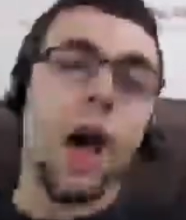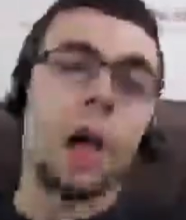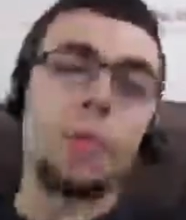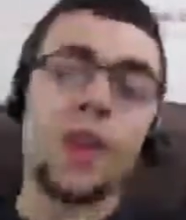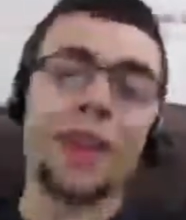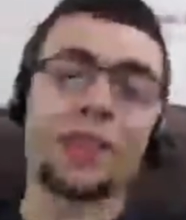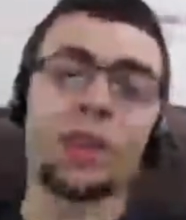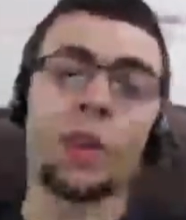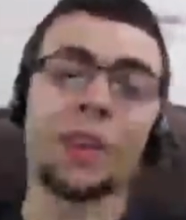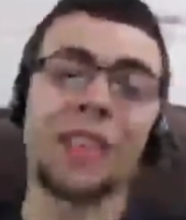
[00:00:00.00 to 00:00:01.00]
um, thanks for
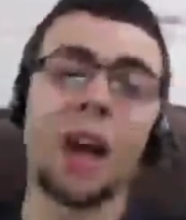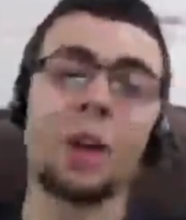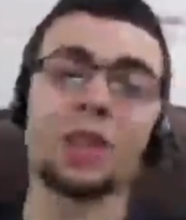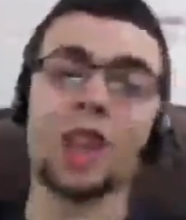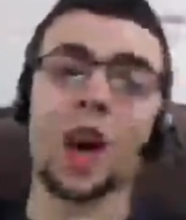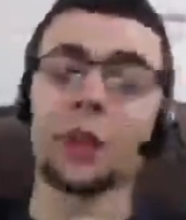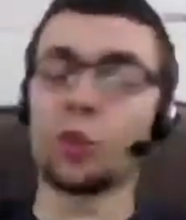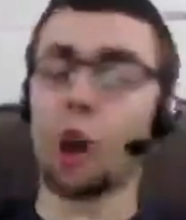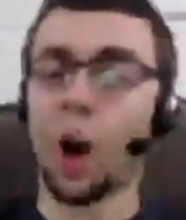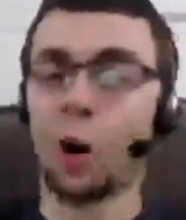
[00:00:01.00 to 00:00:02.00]
showing us how it's done. You
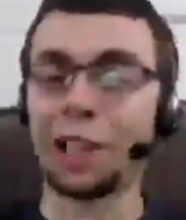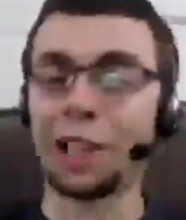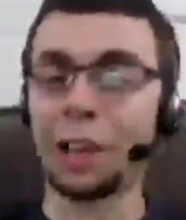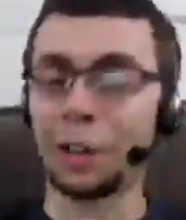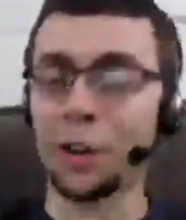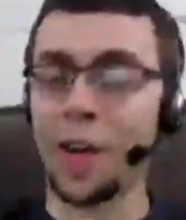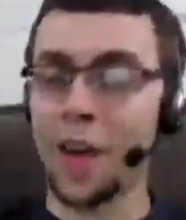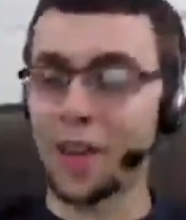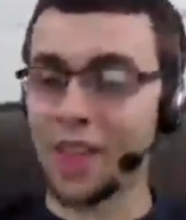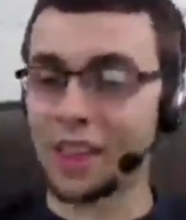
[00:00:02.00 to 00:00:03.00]
totally needed to do that,
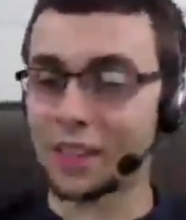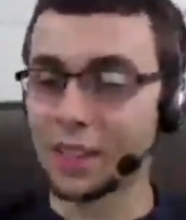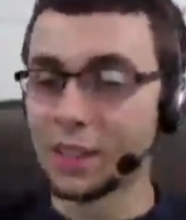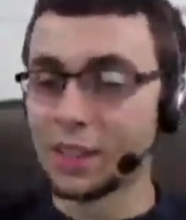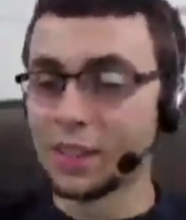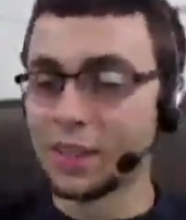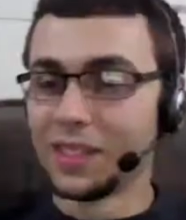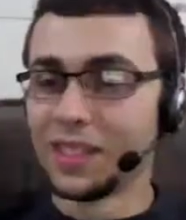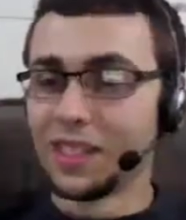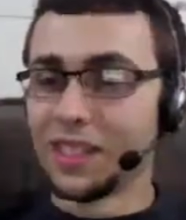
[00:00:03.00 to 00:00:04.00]
thanks.
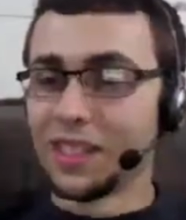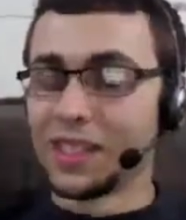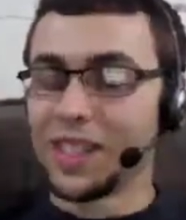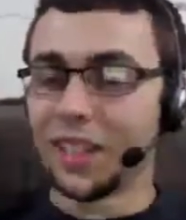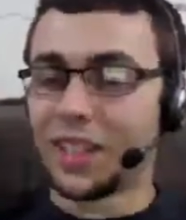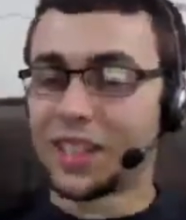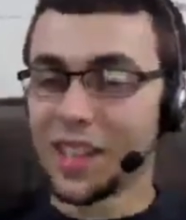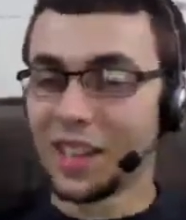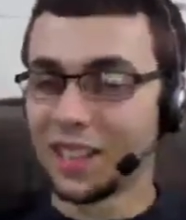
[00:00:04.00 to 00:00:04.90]
Silky Silk.